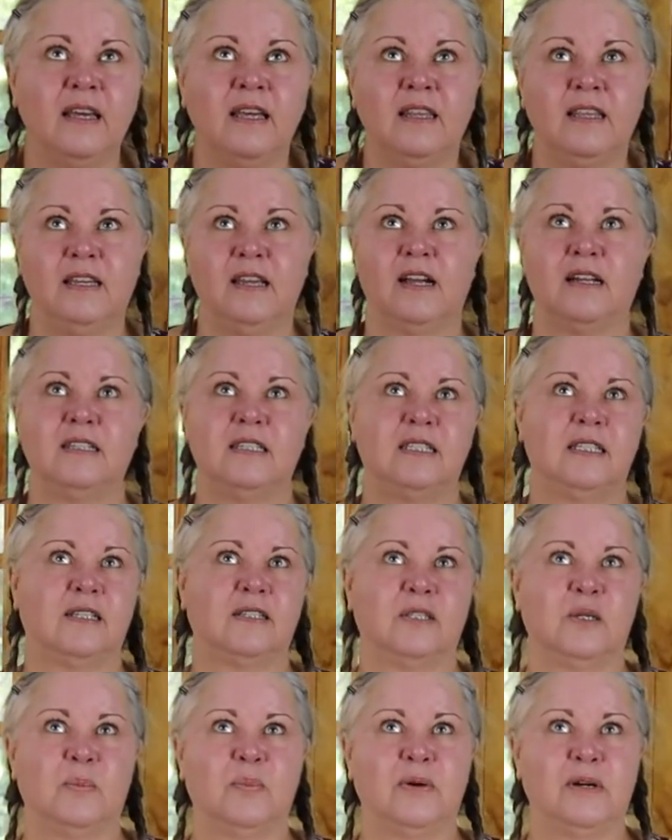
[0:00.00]
The yard
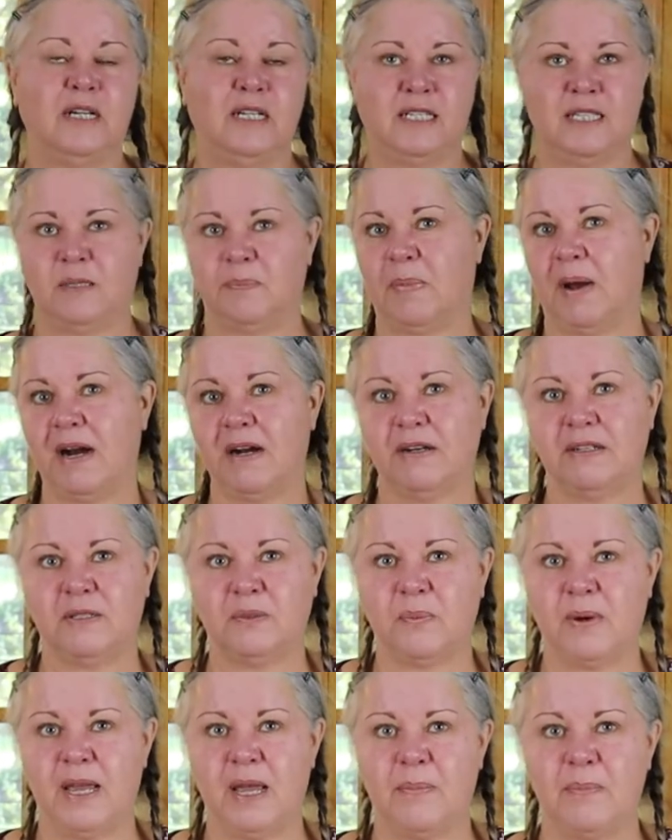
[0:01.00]
sales are pretty
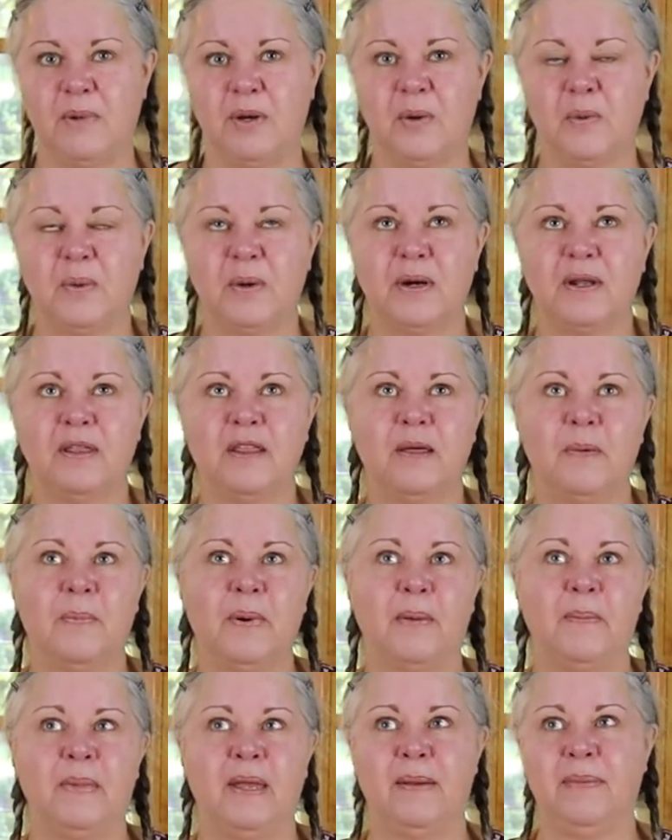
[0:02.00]
sparse way up north,
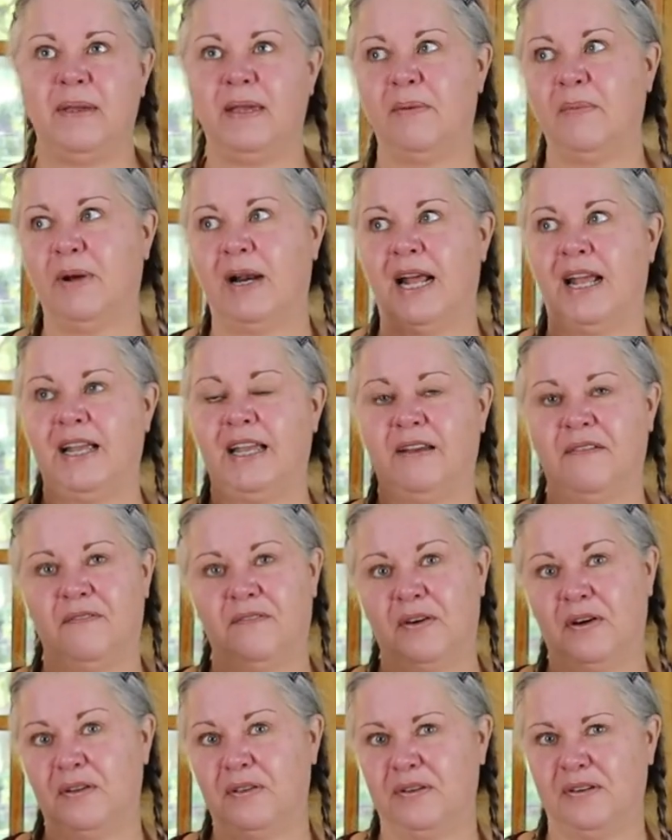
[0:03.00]
but maybe when I get
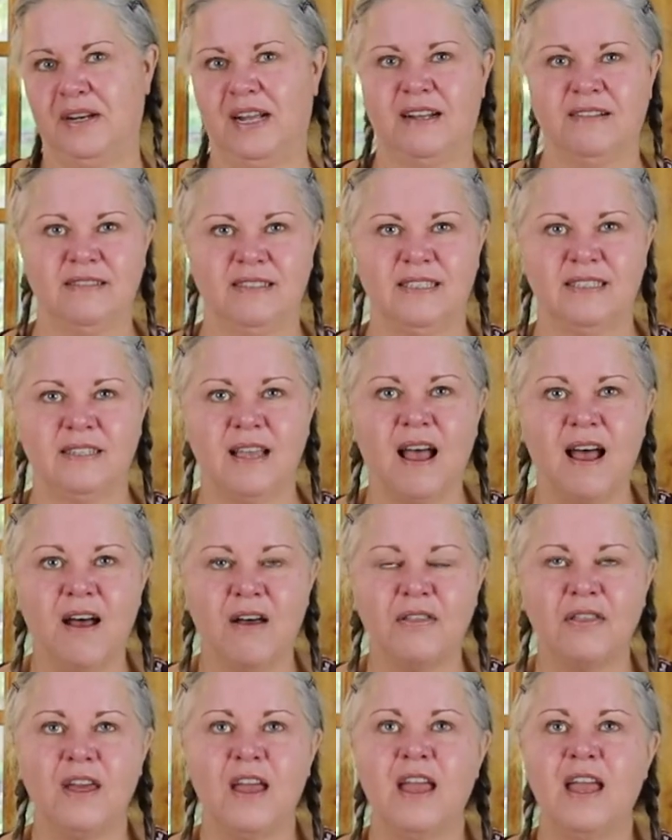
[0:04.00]
further down
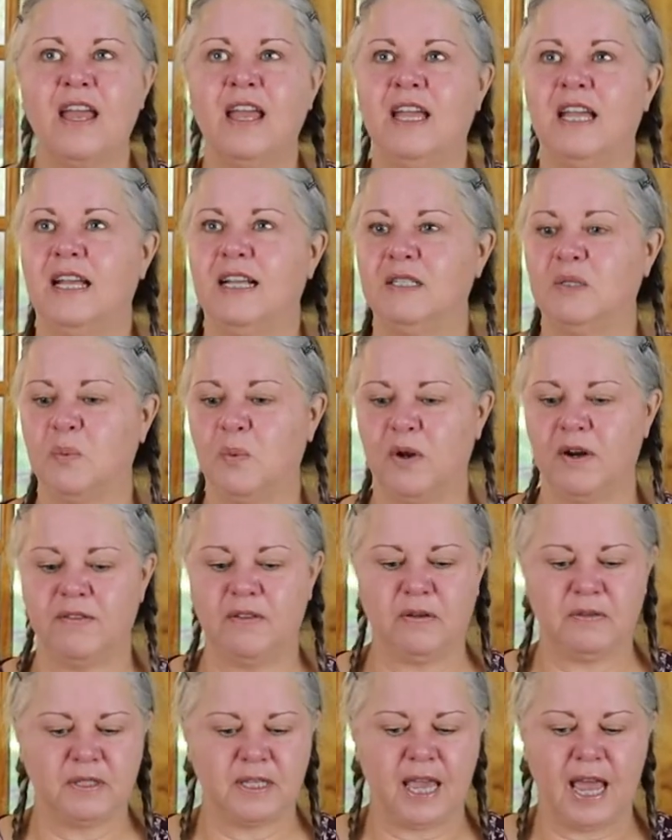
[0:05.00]
south, is one of
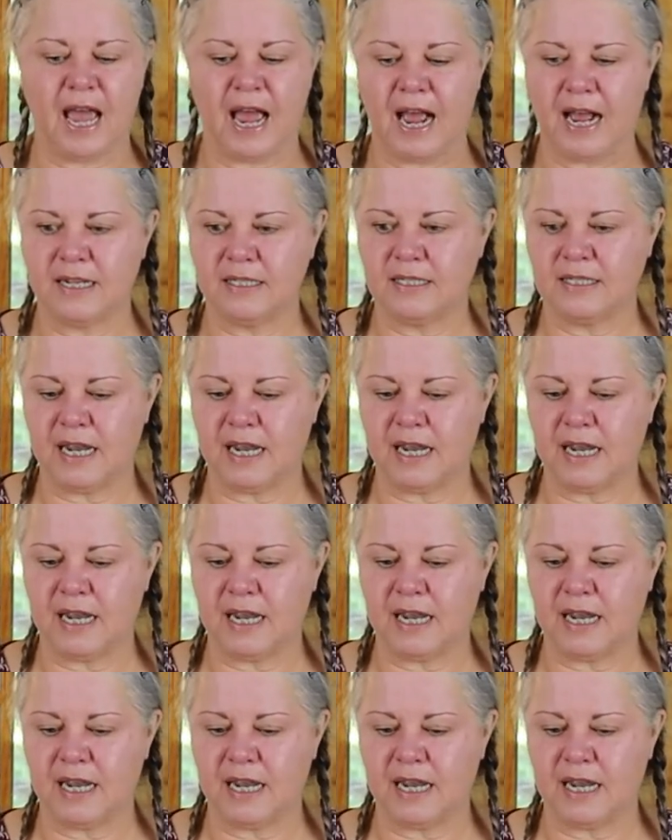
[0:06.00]
those cast